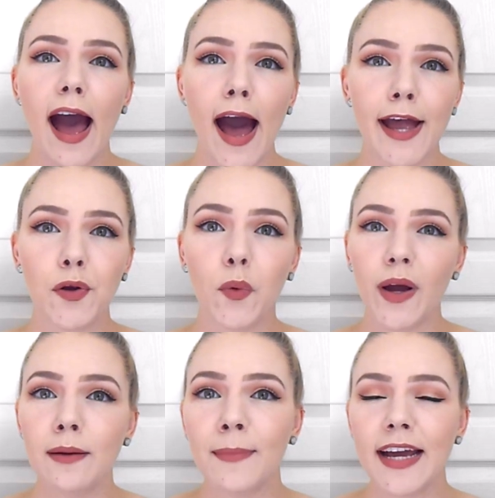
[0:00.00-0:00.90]
I
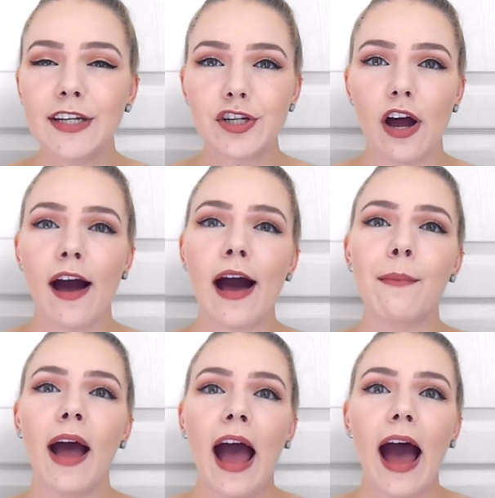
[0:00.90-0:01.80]
quit my
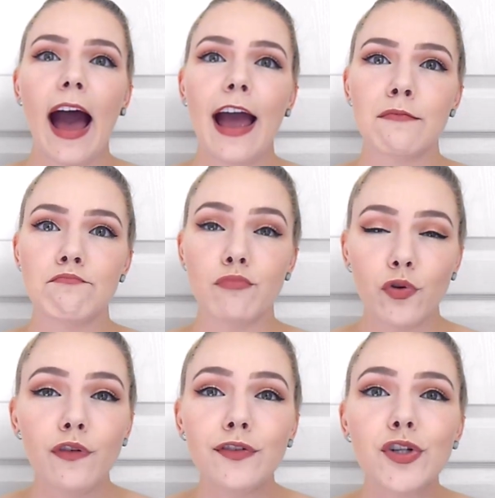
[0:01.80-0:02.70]
job. I
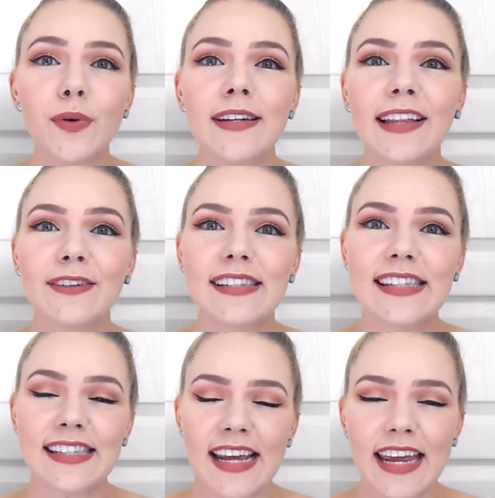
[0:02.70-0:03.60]
moved to another
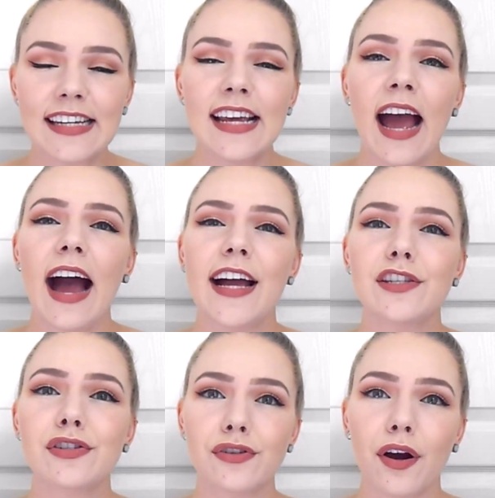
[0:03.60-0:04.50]
state, I
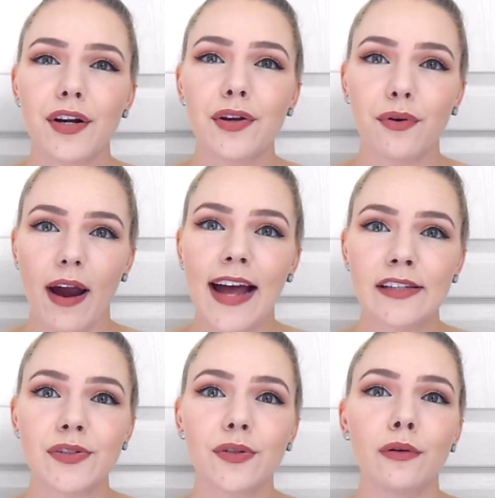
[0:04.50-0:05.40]
started
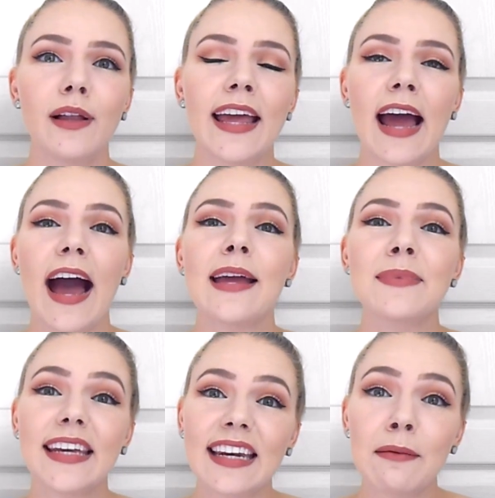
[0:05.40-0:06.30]
grad school, and I
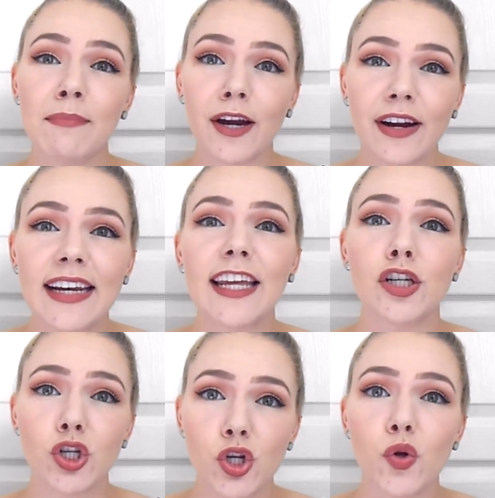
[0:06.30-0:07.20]
am getting married
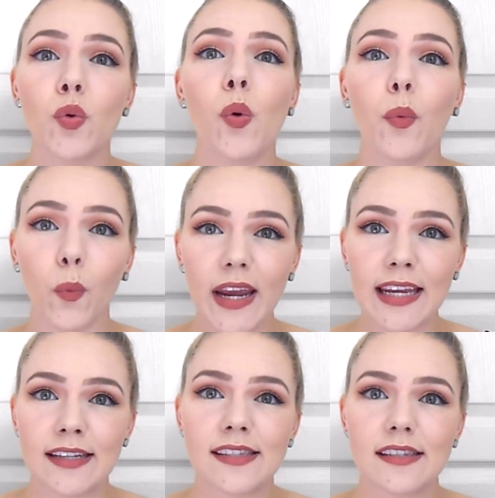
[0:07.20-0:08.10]
in two
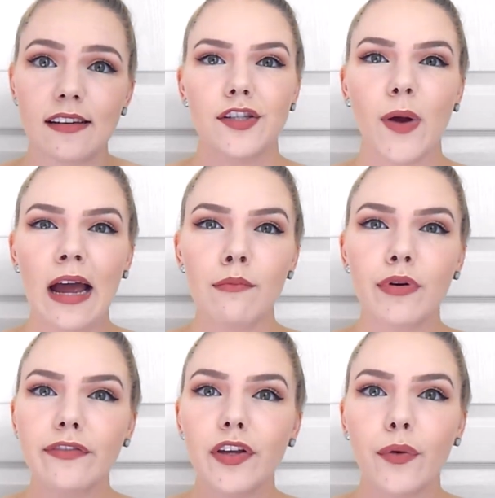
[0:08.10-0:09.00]
weeks. So
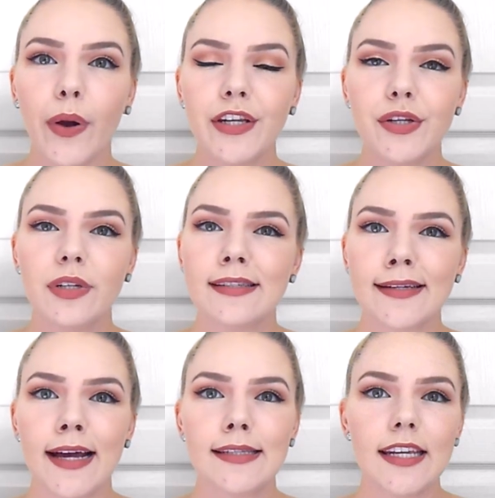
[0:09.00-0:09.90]
I'm briefly going to
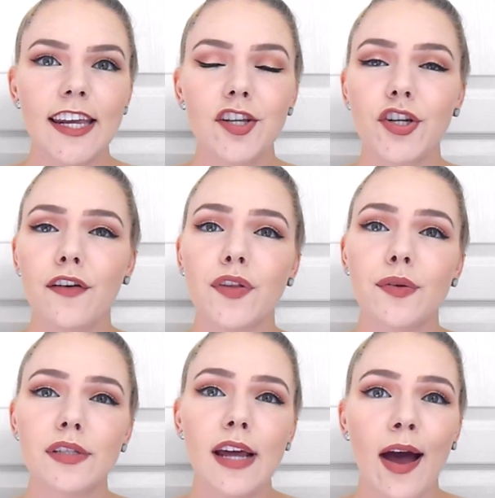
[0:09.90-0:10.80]
discuss each of
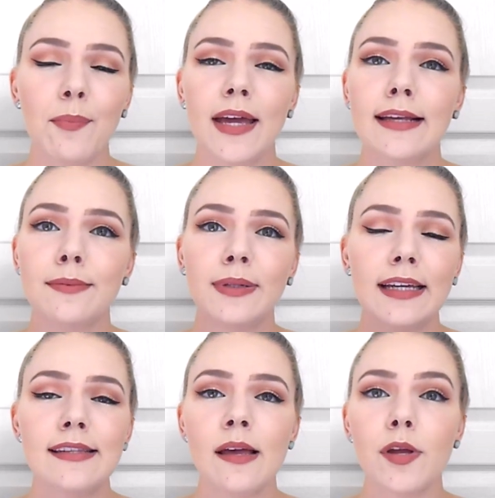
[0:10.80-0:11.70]
those topics.
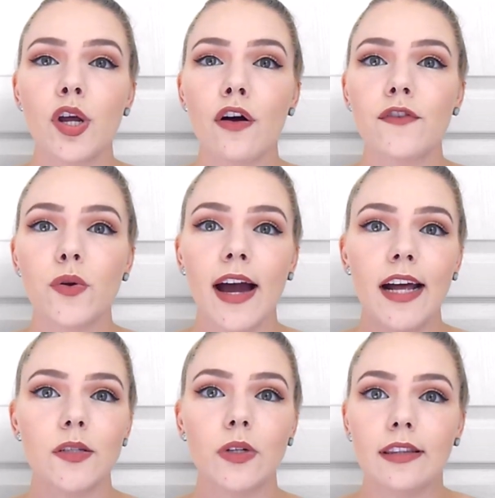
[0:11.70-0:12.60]
Please let me know if you
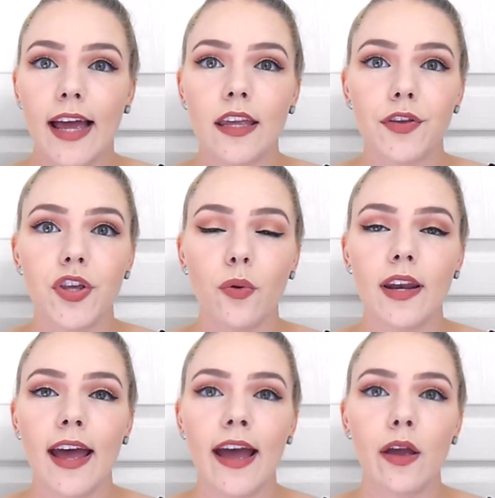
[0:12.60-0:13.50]
guys would like a
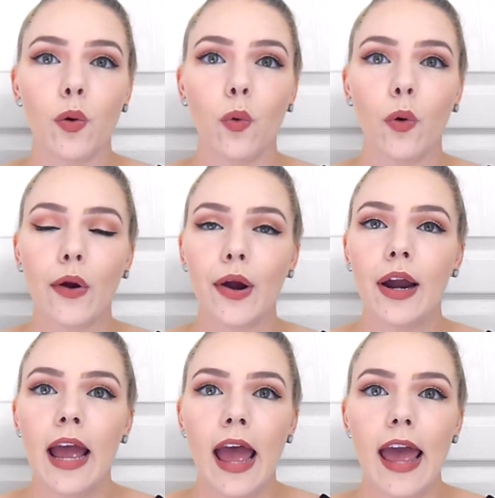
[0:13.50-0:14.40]
Q&A
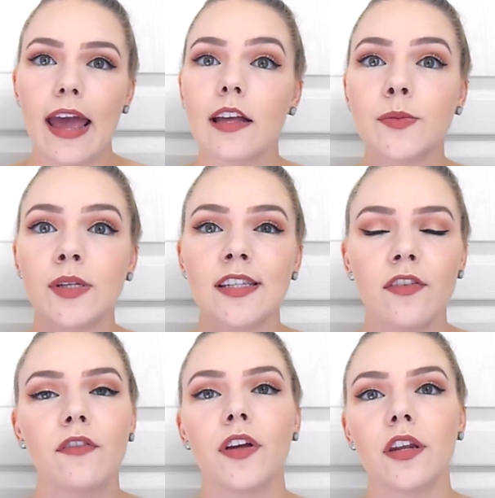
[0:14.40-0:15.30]
or a
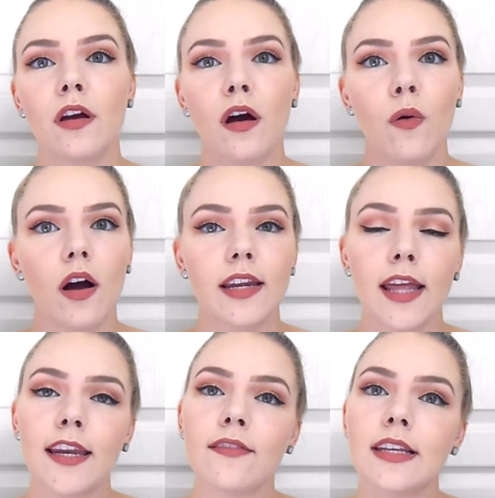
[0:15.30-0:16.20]
specific video on
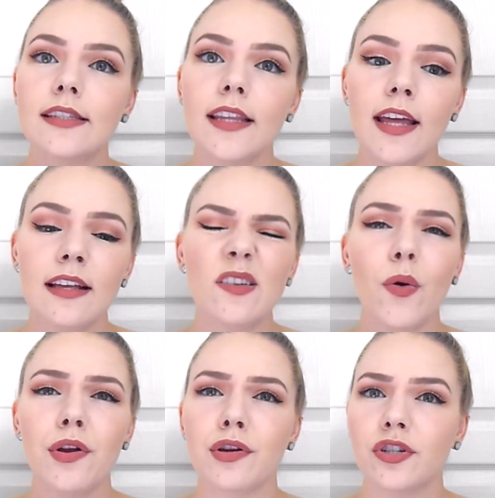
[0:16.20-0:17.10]
any of these things,
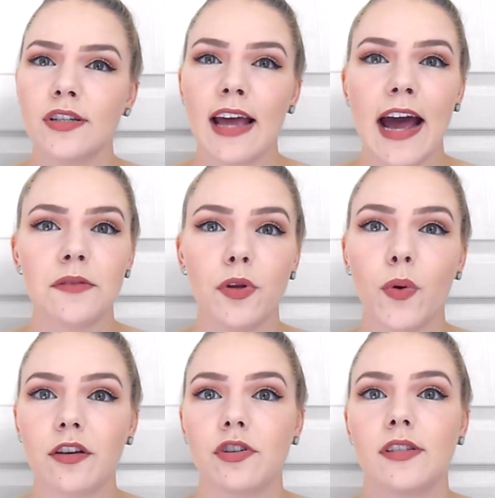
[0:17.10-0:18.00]
or you can just ask me
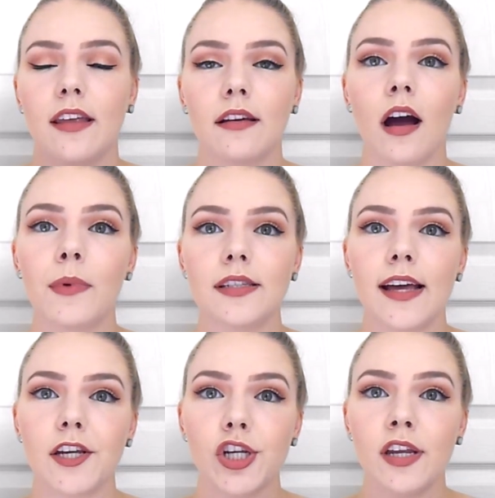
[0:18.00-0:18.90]
questions in the
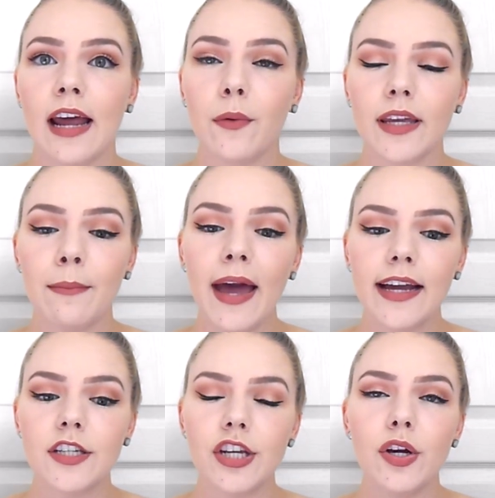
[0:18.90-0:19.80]
comment section I will get
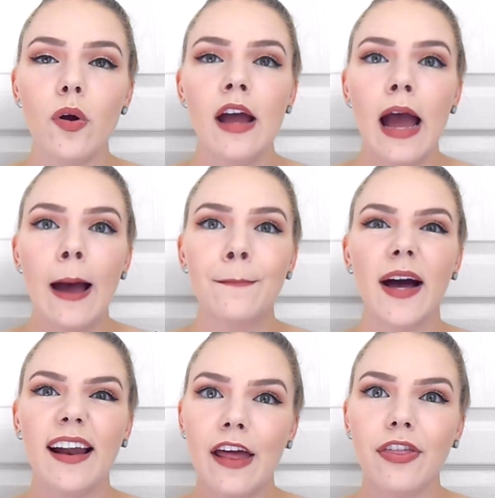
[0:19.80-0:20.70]
back to you.
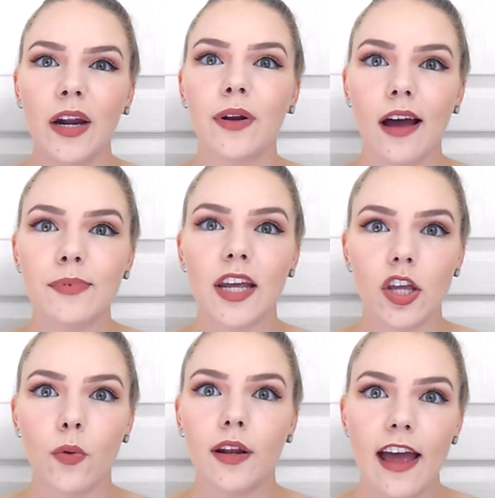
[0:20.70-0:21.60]
But I thought I would
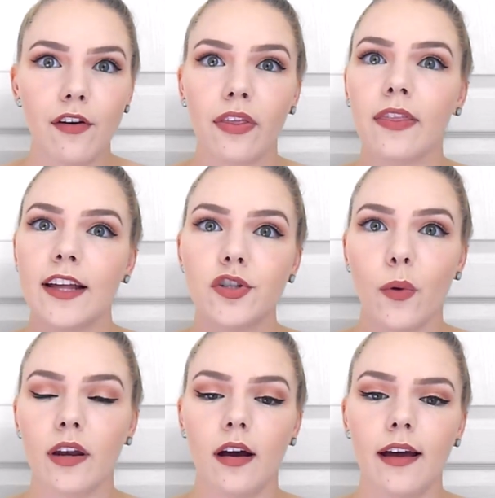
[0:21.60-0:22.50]
update you on everything
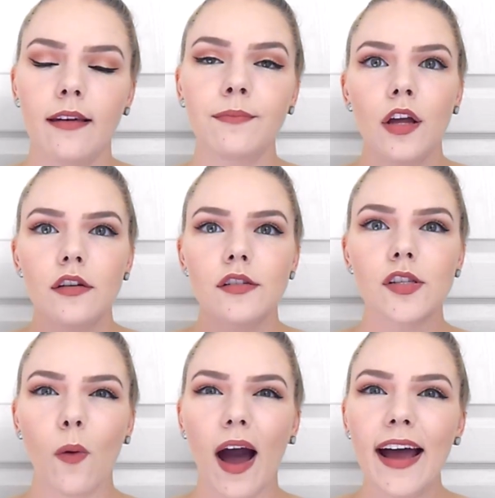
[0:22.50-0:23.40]
that's going on.
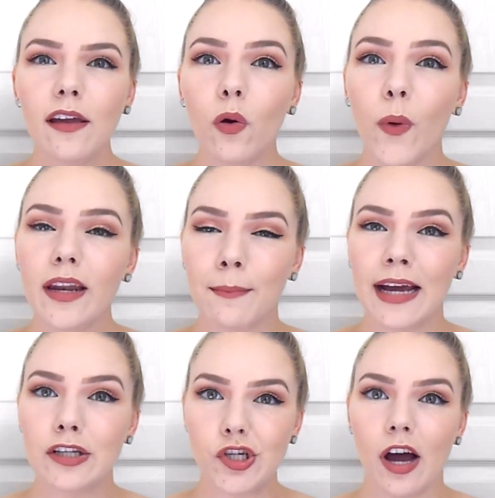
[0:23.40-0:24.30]
So I quit
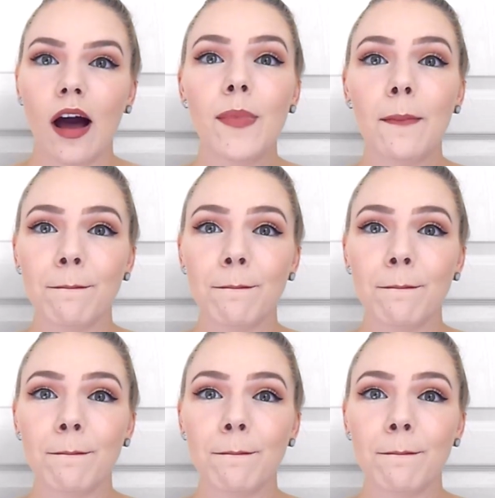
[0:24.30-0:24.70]
my job